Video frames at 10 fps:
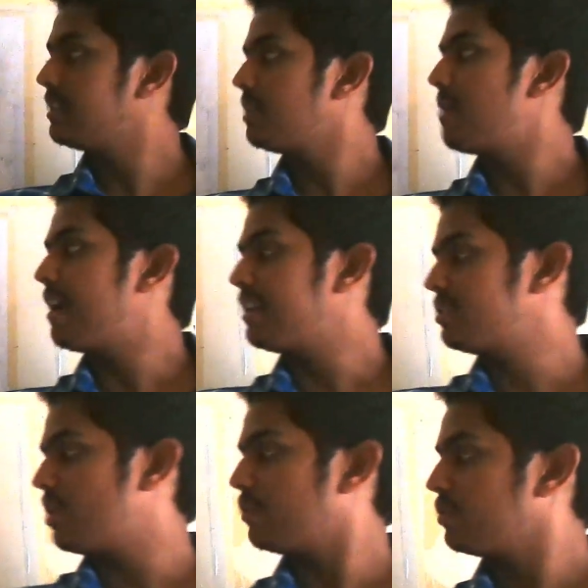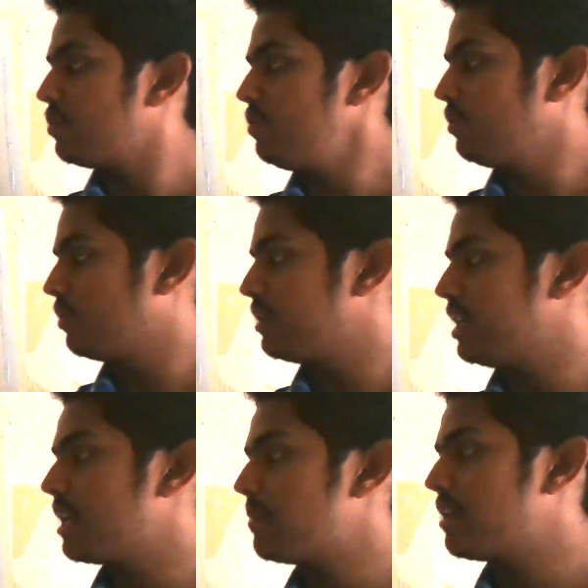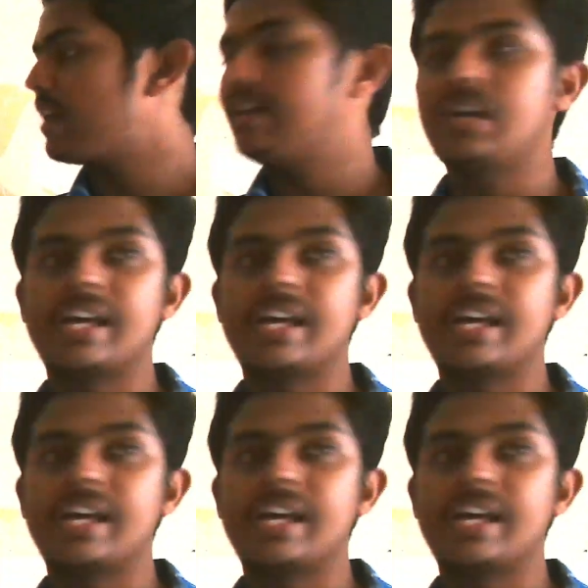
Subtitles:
3 matrix you have to do determinant value like